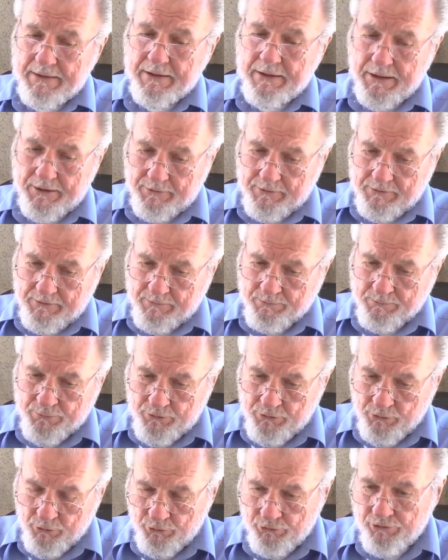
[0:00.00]
It
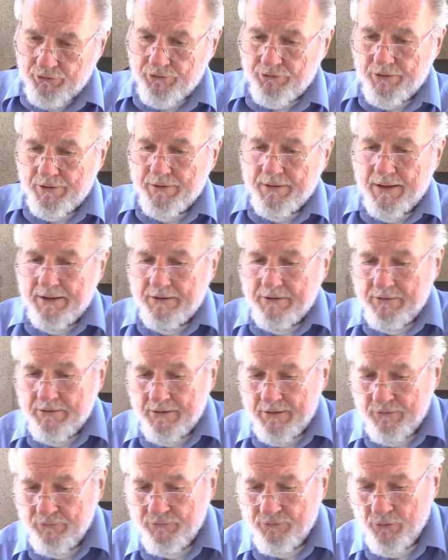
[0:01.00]
produces in
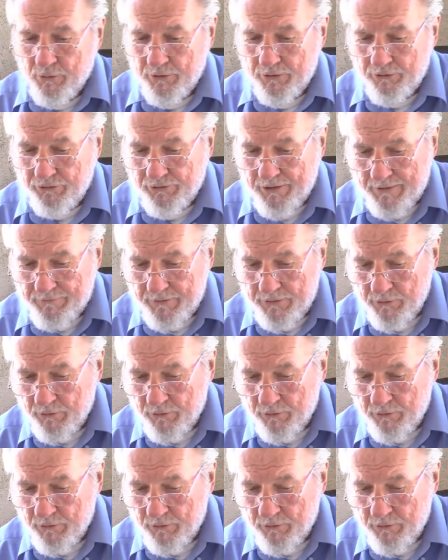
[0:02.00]
1947,